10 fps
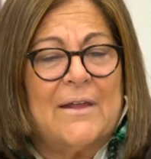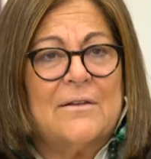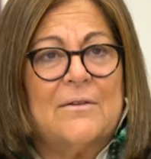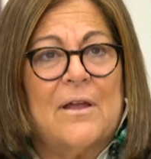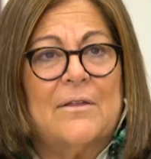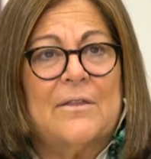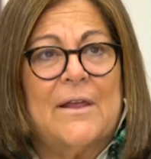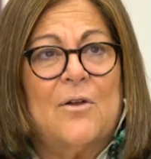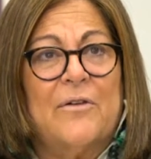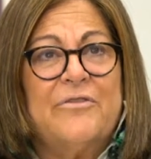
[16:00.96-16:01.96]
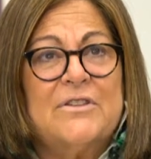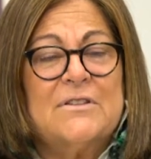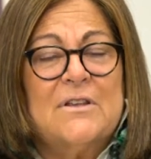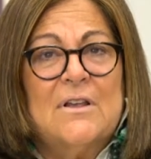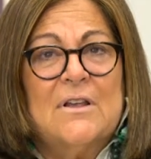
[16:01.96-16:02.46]
that. That
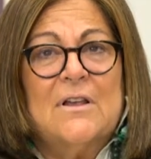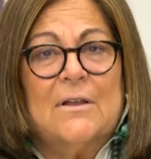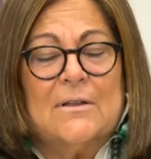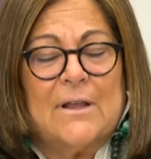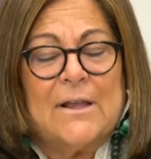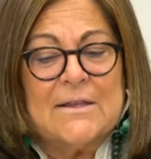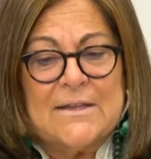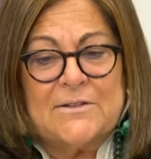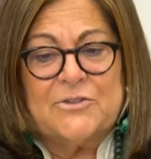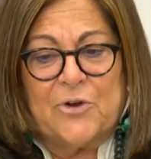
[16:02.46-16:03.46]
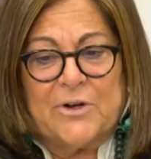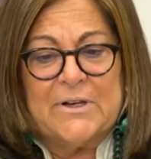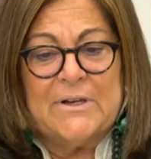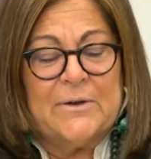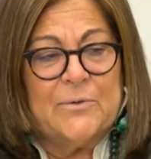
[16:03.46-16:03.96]
office, like I said,
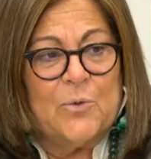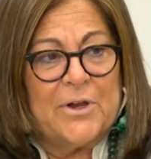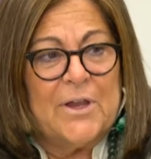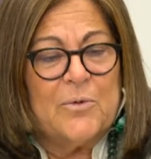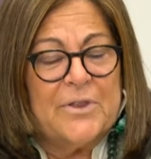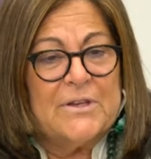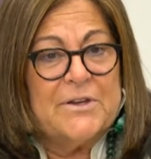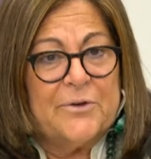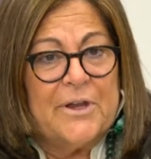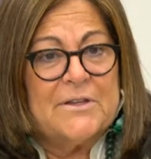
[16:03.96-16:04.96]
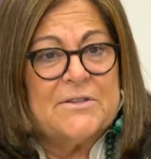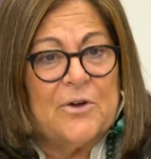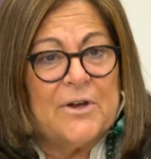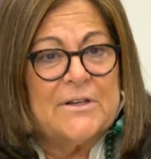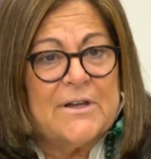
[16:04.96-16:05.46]
started working with interiors
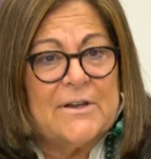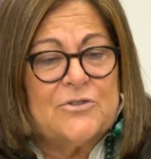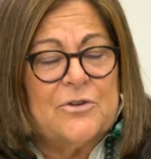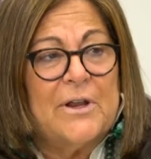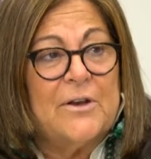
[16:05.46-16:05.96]
and architecture.